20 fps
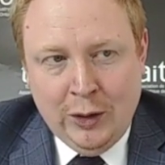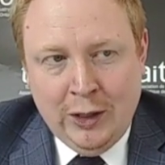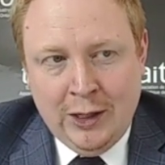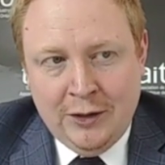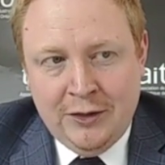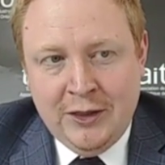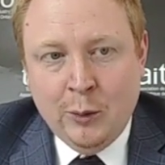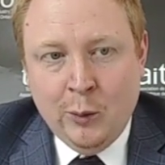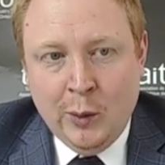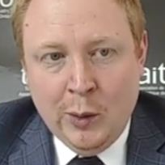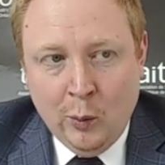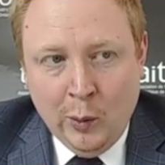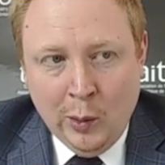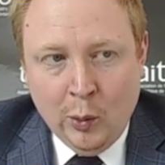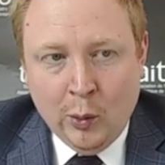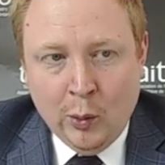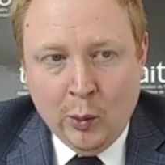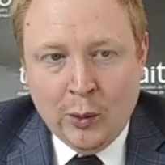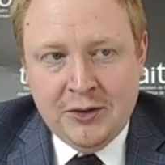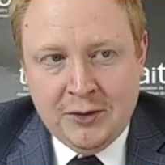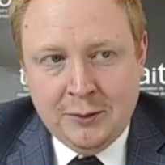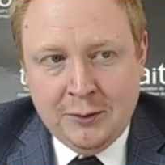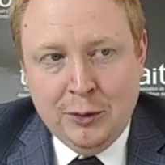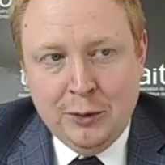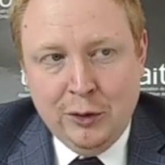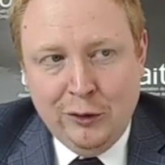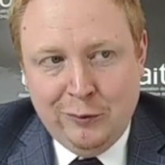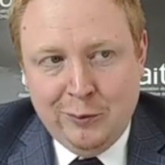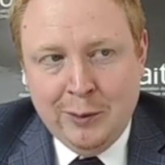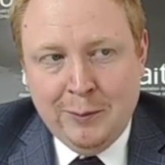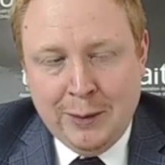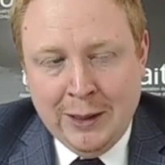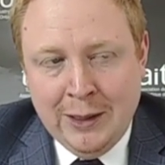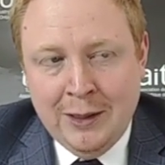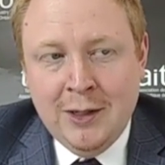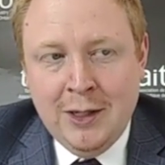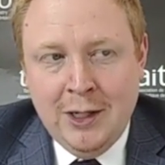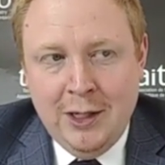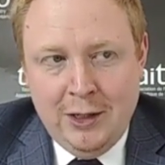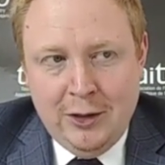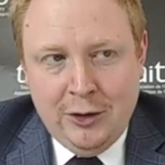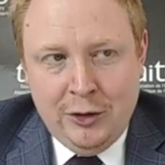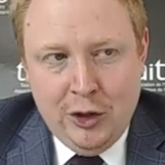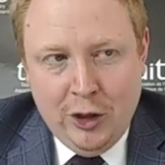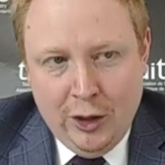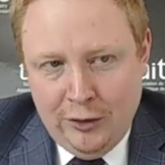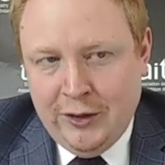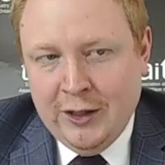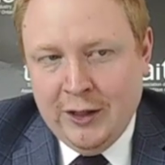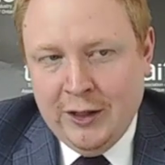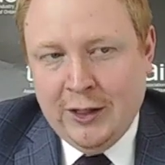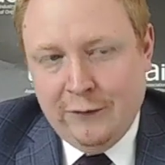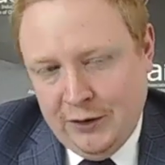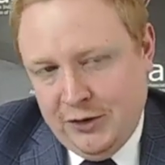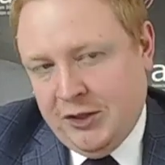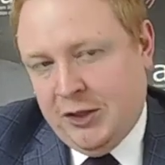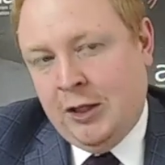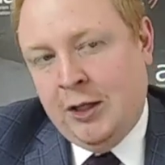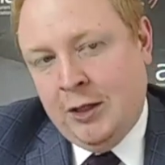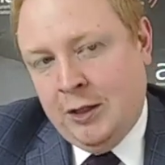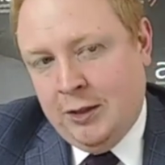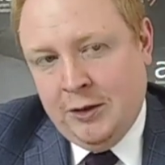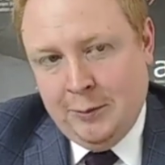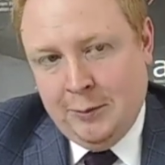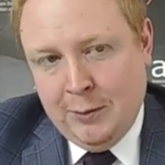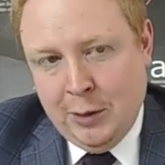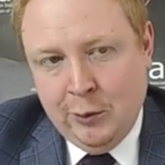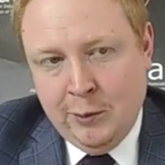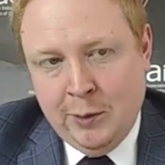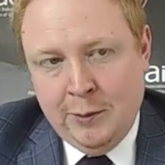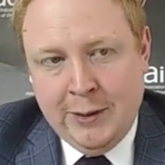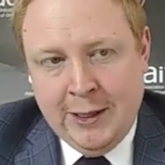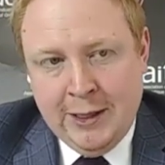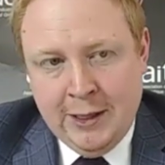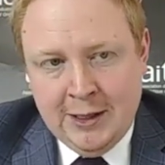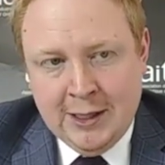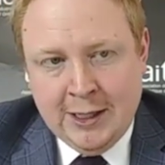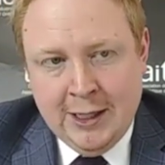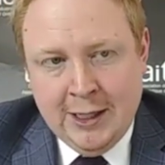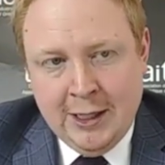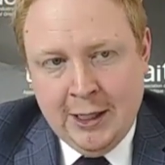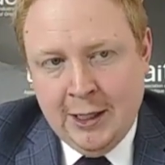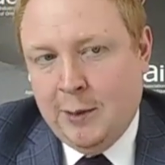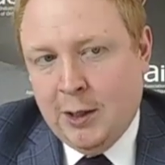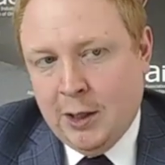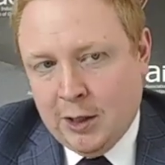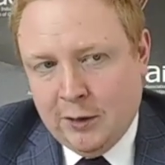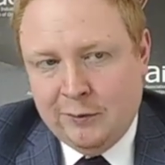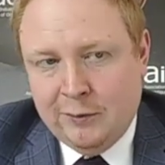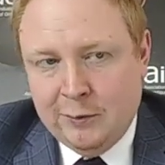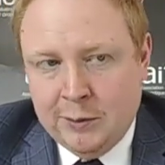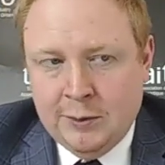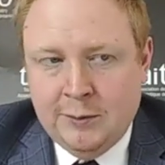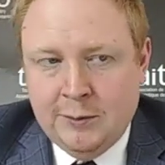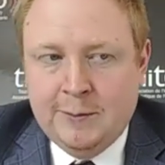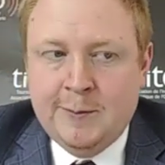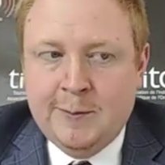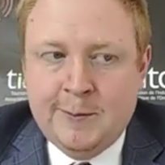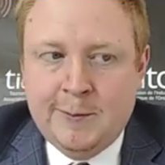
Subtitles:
And I think we will get some movement, but nothing for certain at the moment being indicated by government.